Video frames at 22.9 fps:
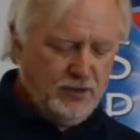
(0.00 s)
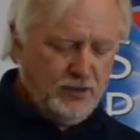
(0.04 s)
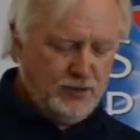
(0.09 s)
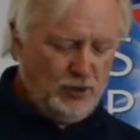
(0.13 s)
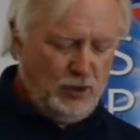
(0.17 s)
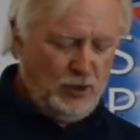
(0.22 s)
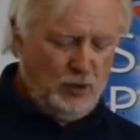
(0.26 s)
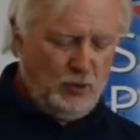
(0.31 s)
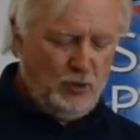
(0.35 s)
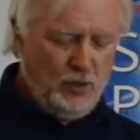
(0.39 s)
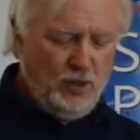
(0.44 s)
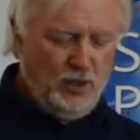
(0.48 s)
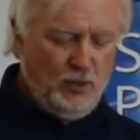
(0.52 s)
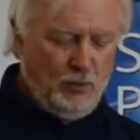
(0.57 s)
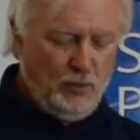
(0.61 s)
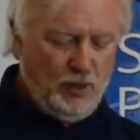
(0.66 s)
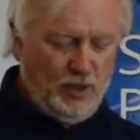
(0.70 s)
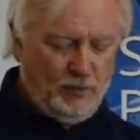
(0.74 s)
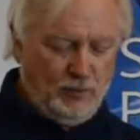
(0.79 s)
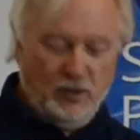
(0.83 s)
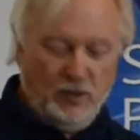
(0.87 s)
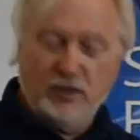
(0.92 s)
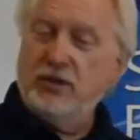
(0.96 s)
So what
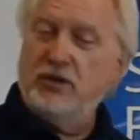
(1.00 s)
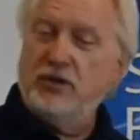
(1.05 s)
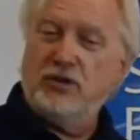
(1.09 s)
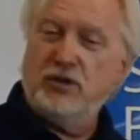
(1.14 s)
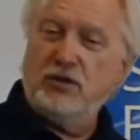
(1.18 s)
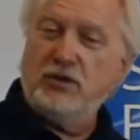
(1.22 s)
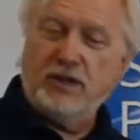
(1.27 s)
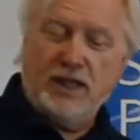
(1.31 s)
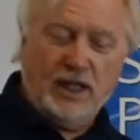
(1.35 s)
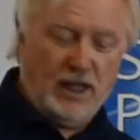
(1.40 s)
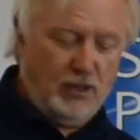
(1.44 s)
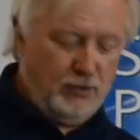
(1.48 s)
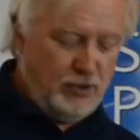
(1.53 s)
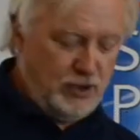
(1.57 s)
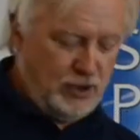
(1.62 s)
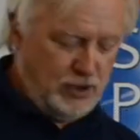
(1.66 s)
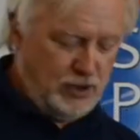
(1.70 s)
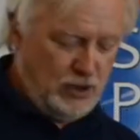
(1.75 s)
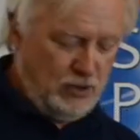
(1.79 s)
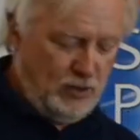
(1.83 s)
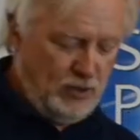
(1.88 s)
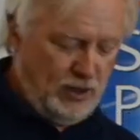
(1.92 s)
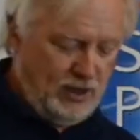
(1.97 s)
I'm going to do now is
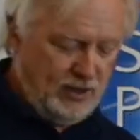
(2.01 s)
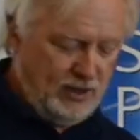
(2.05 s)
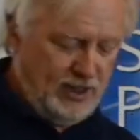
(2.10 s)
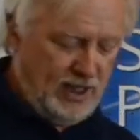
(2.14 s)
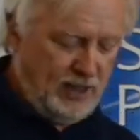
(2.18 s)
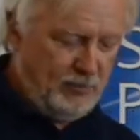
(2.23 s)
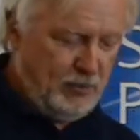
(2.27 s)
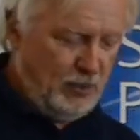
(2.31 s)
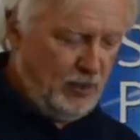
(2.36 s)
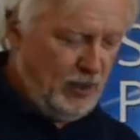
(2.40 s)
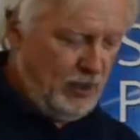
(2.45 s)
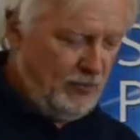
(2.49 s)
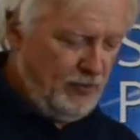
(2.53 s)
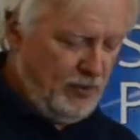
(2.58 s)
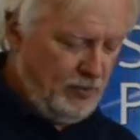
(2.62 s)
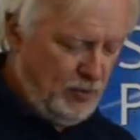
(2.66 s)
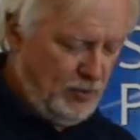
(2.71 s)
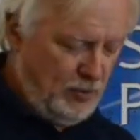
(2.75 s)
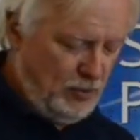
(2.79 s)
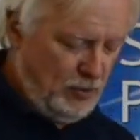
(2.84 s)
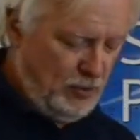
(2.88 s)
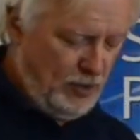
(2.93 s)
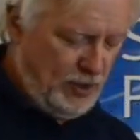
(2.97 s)
show an example of the
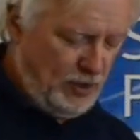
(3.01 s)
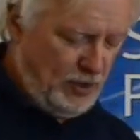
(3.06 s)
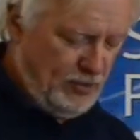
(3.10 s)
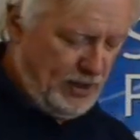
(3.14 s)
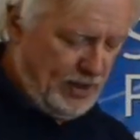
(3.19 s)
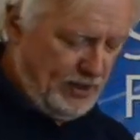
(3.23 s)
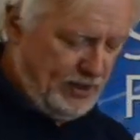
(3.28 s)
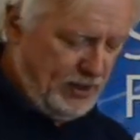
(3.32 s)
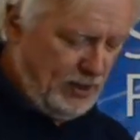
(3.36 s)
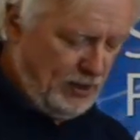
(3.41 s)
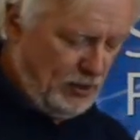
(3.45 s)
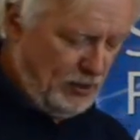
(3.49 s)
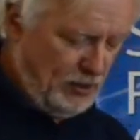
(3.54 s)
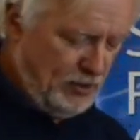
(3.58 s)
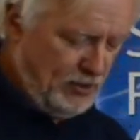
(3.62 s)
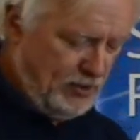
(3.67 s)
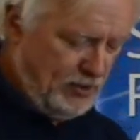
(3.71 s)
moon going around the Earth.